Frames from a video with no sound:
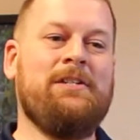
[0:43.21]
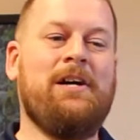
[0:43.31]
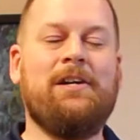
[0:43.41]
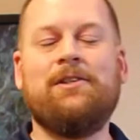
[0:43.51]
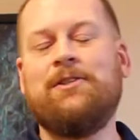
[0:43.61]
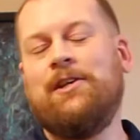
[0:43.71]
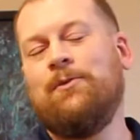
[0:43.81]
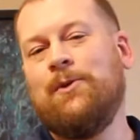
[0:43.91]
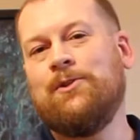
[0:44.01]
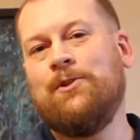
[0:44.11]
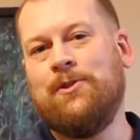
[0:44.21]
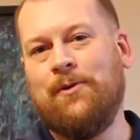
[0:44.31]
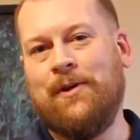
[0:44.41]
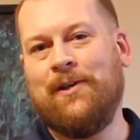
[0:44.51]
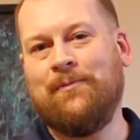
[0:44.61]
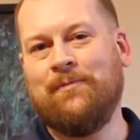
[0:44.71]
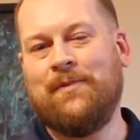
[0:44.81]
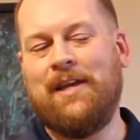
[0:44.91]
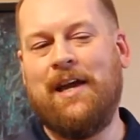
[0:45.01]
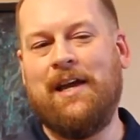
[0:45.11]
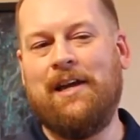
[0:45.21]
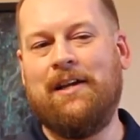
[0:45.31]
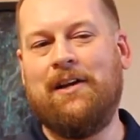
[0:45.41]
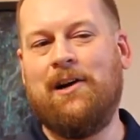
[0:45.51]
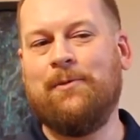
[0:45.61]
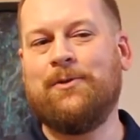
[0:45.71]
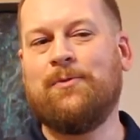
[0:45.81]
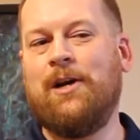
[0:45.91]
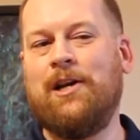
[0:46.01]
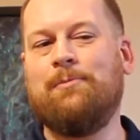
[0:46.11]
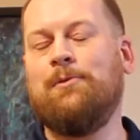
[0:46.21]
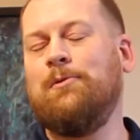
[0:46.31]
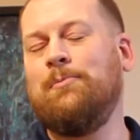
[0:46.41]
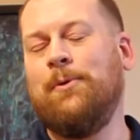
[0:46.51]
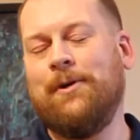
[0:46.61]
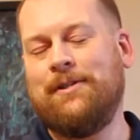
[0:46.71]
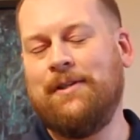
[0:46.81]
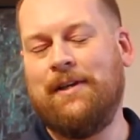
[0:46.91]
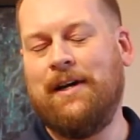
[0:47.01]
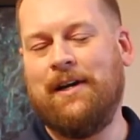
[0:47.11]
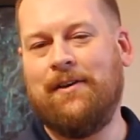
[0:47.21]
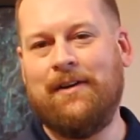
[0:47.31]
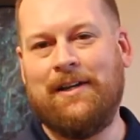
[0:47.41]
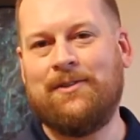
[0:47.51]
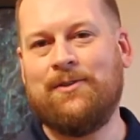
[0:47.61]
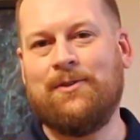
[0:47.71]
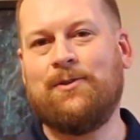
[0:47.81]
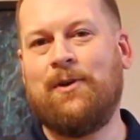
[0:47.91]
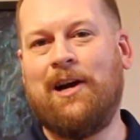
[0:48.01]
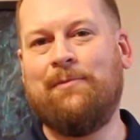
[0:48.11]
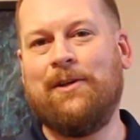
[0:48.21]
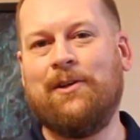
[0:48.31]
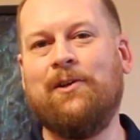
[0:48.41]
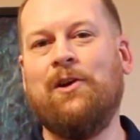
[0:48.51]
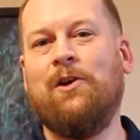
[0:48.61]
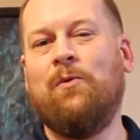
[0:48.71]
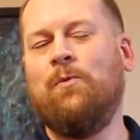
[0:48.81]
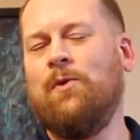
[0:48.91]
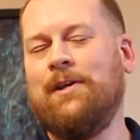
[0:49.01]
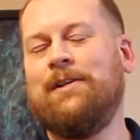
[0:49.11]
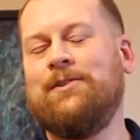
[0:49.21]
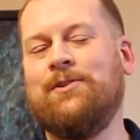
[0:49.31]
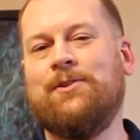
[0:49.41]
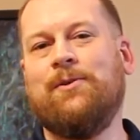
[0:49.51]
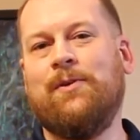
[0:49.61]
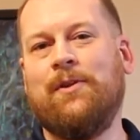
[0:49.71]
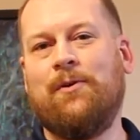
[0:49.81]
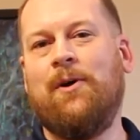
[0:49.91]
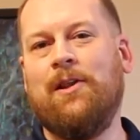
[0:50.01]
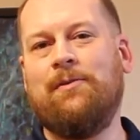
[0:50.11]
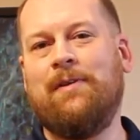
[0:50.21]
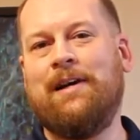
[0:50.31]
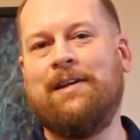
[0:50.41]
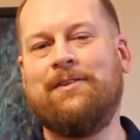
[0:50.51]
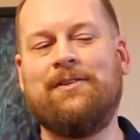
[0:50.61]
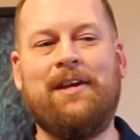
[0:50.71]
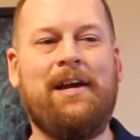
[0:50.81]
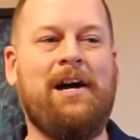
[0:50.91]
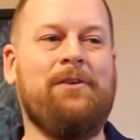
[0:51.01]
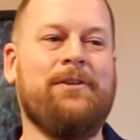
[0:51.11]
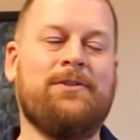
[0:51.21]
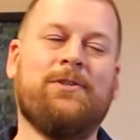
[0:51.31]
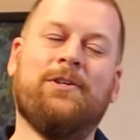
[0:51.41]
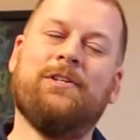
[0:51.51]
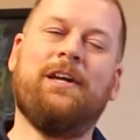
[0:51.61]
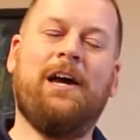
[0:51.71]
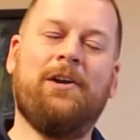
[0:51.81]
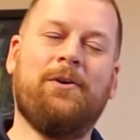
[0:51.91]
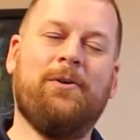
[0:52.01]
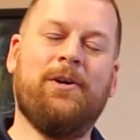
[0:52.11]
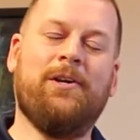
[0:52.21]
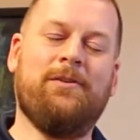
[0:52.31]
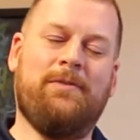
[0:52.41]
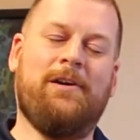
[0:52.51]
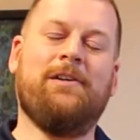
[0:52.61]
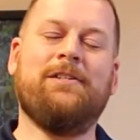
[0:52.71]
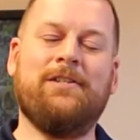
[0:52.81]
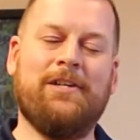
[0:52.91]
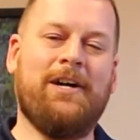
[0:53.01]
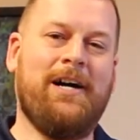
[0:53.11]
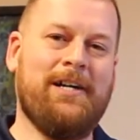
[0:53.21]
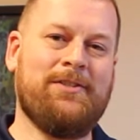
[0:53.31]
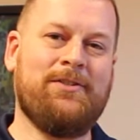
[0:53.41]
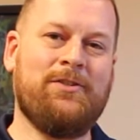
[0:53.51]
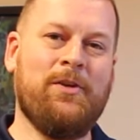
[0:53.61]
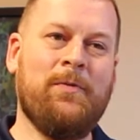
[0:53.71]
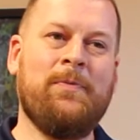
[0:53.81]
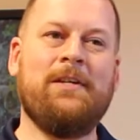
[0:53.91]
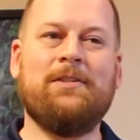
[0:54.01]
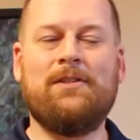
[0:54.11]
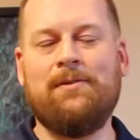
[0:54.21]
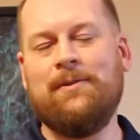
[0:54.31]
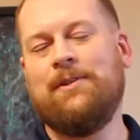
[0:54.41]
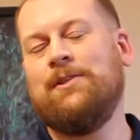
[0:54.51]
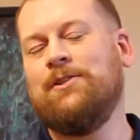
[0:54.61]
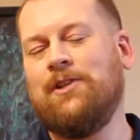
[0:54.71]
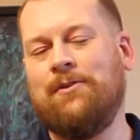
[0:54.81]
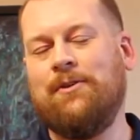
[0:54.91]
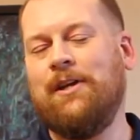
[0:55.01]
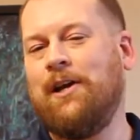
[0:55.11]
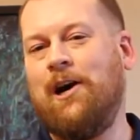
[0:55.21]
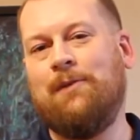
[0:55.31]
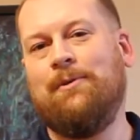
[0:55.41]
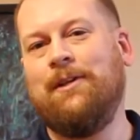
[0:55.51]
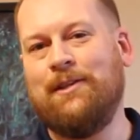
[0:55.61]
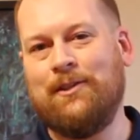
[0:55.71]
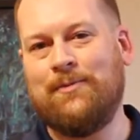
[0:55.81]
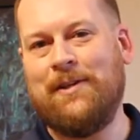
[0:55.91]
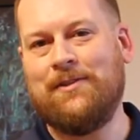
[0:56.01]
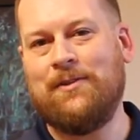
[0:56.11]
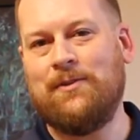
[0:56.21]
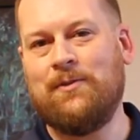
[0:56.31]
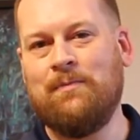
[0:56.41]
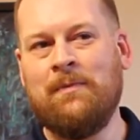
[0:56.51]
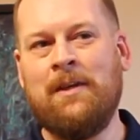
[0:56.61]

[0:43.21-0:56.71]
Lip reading: to understand what you're doing and almost write up a report to the IRS describing what it is you're doing that qualifies and how this certain category of R&D costs is different than your general like operating expenses.